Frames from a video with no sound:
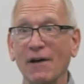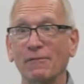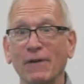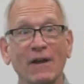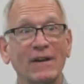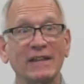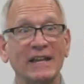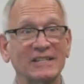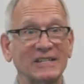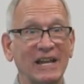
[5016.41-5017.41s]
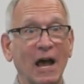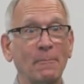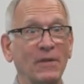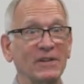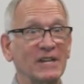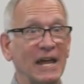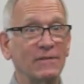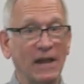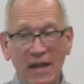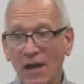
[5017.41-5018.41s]
out. Very they sit up on the table.
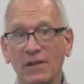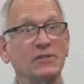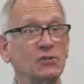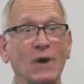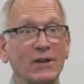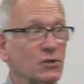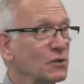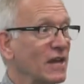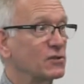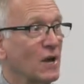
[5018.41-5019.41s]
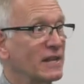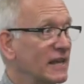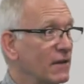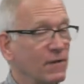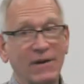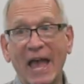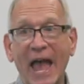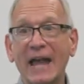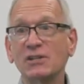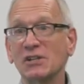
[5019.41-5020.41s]
they stretcher. They try they get very
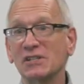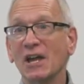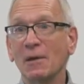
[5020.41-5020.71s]
anxious